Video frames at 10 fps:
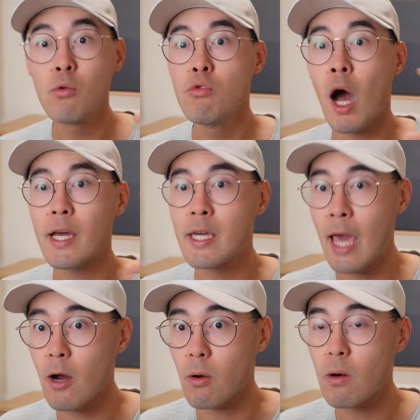not
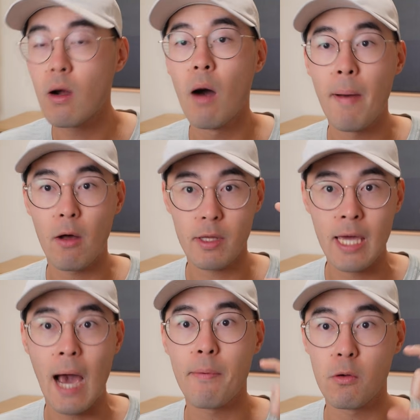care about the
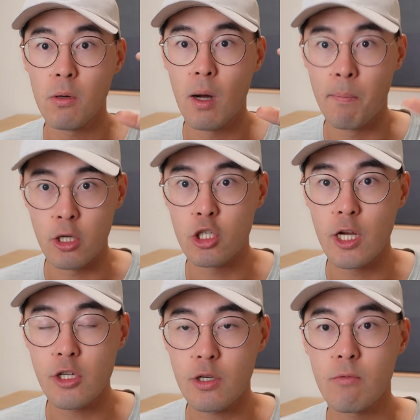capital
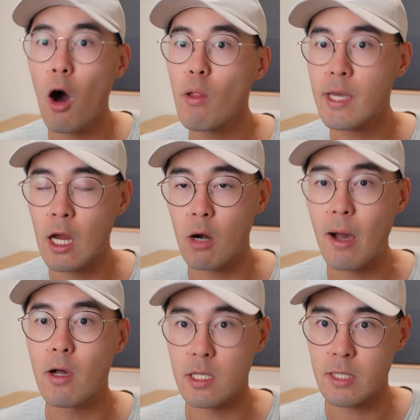appreciation. All I care
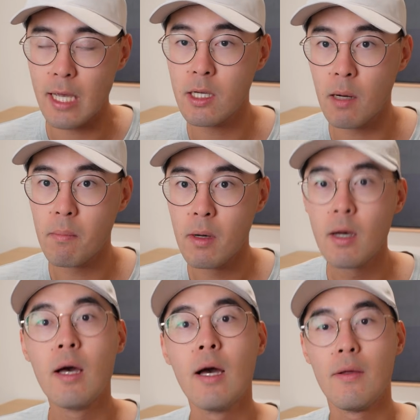about is income.
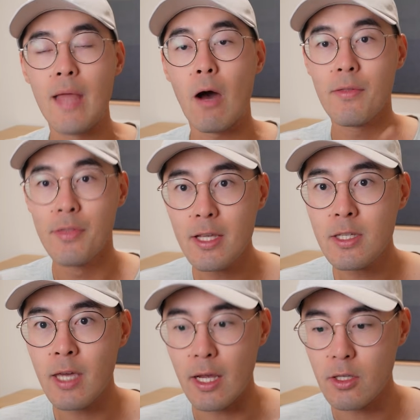Now, in
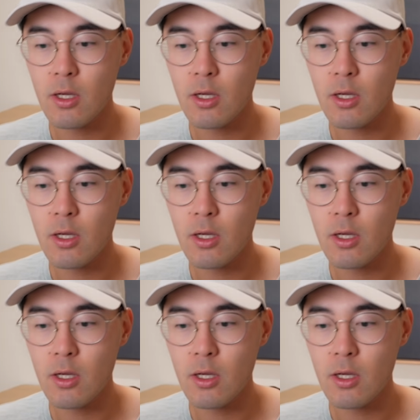this case,